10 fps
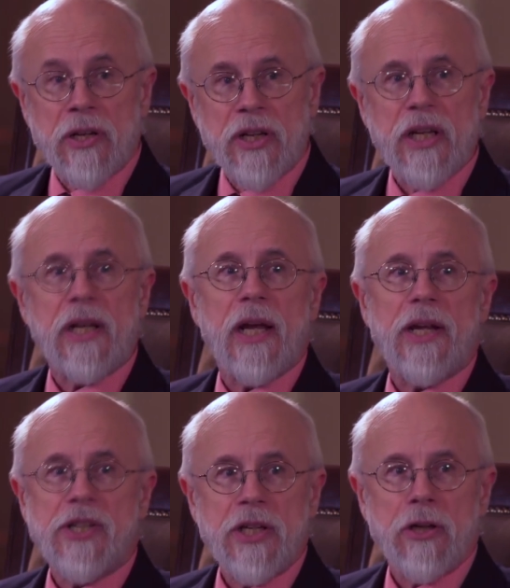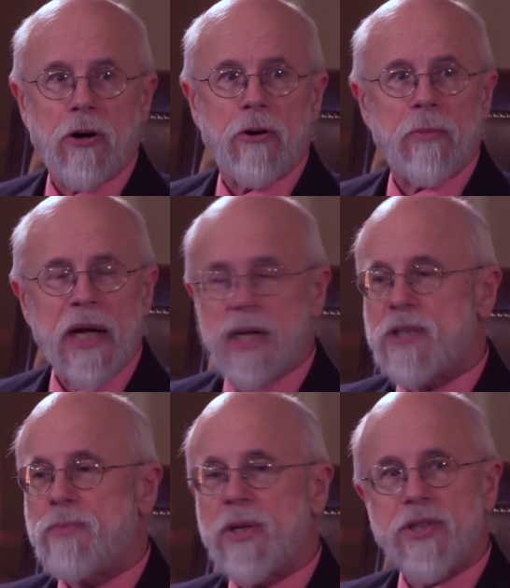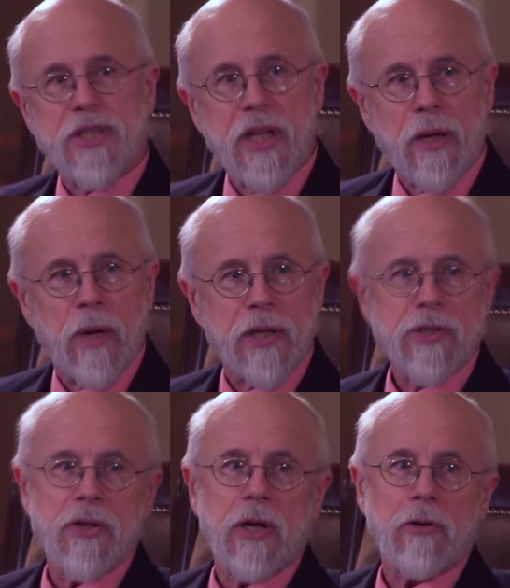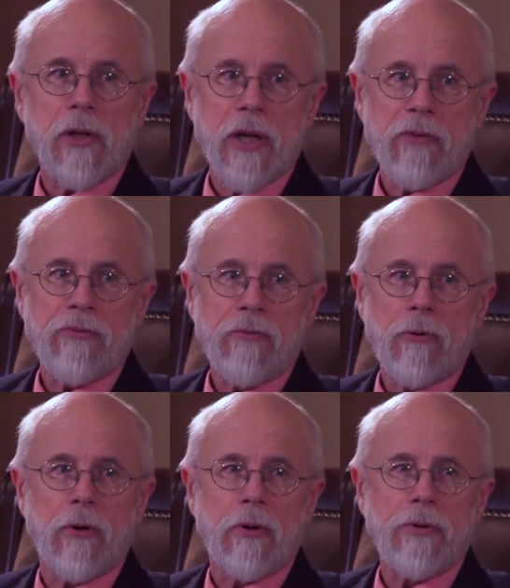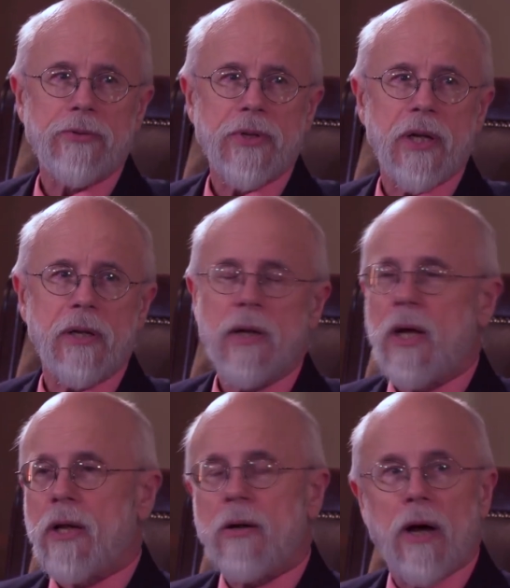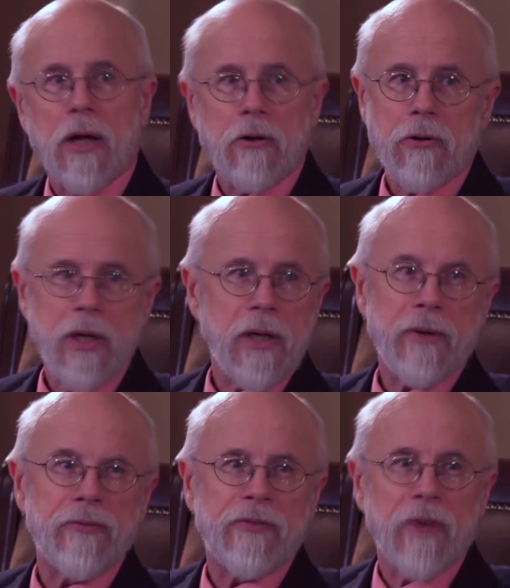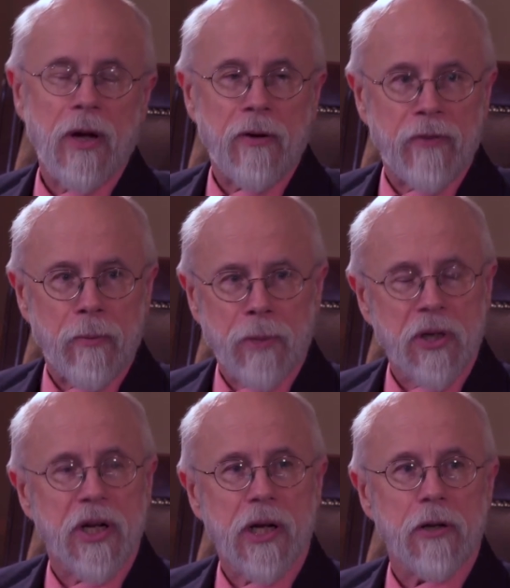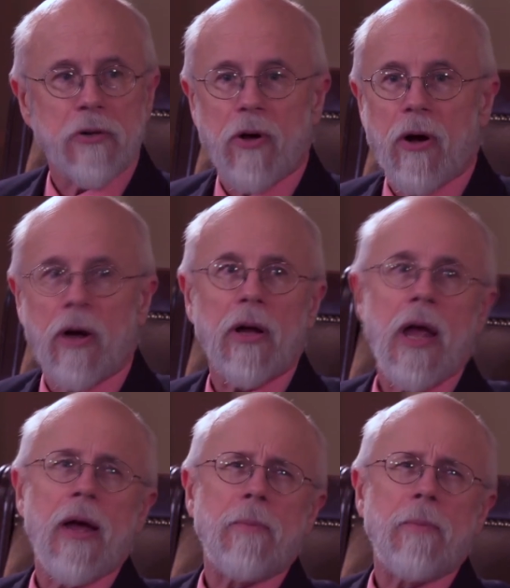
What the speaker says: DNA genome has been sequenced not only of wolves and not only of a particular dog,